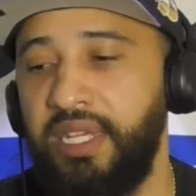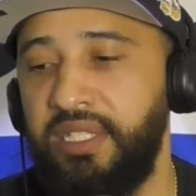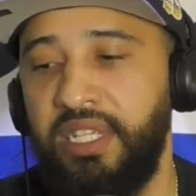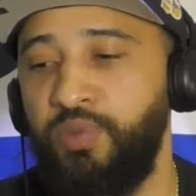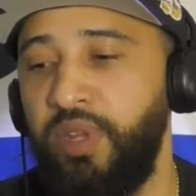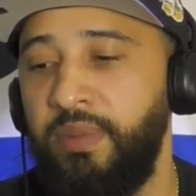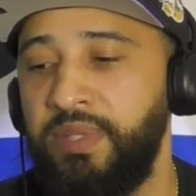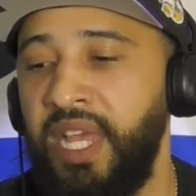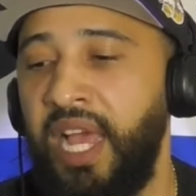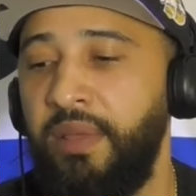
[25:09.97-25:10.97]
it's one of them
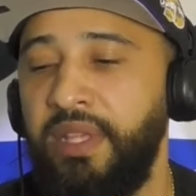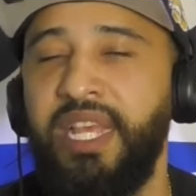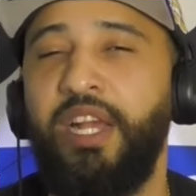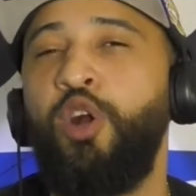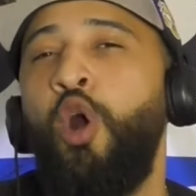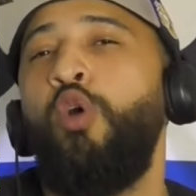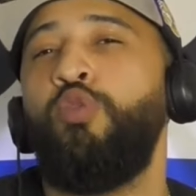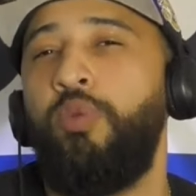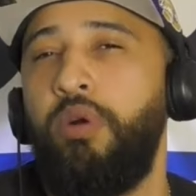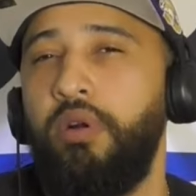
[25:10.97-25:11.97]
silent it's like a cold
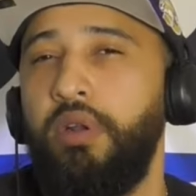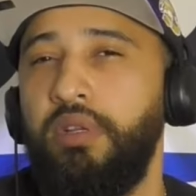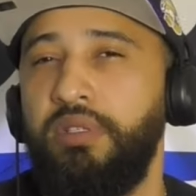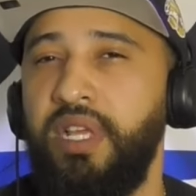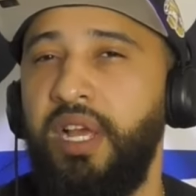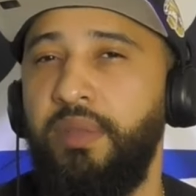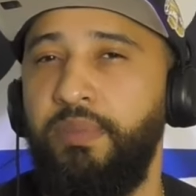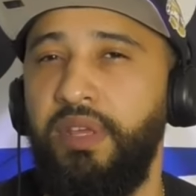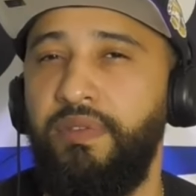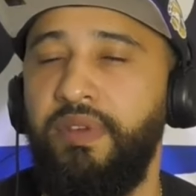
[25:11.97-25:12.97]
war silent
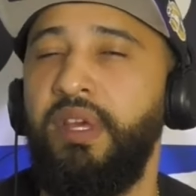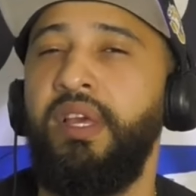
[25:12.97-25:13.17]
beef